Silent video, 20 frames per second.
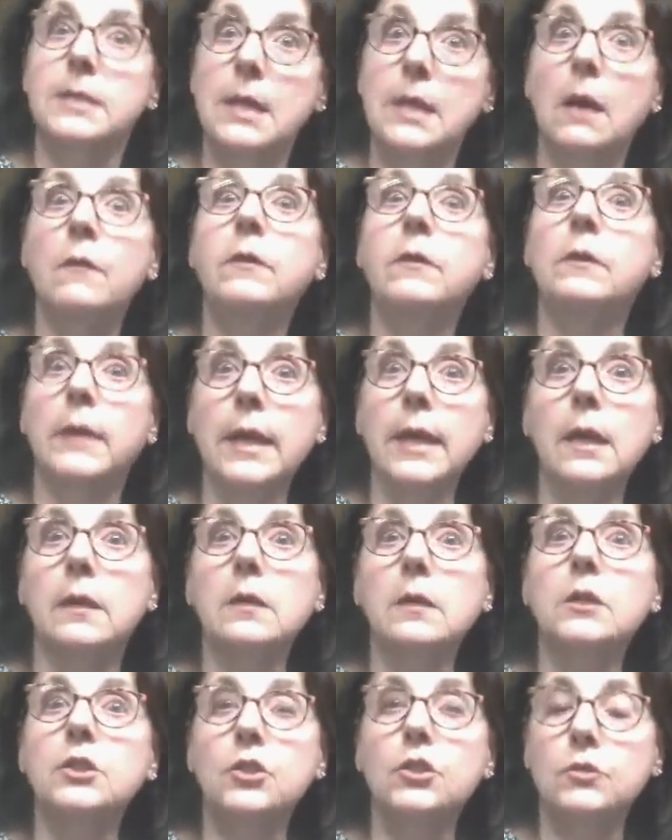sell the land,
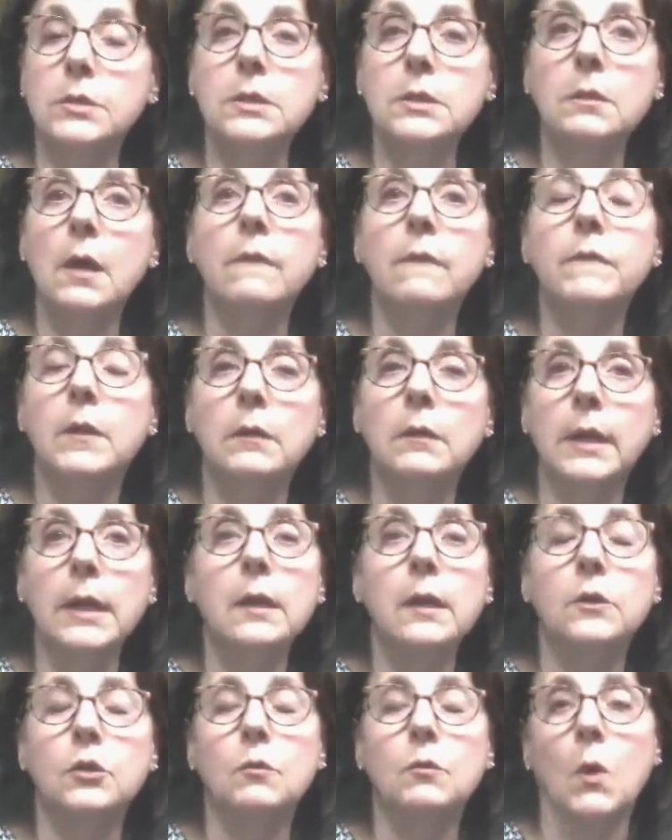because you still have the
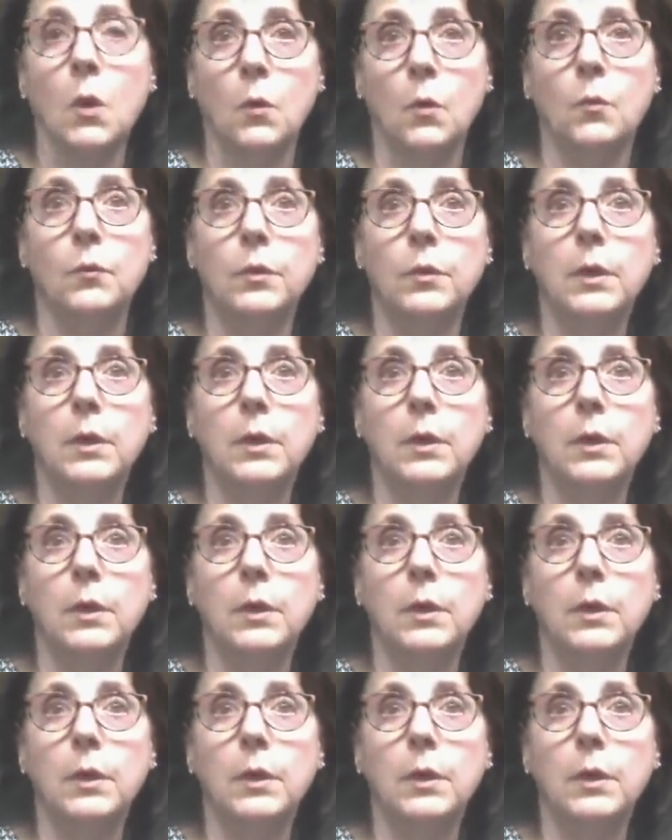land you owned,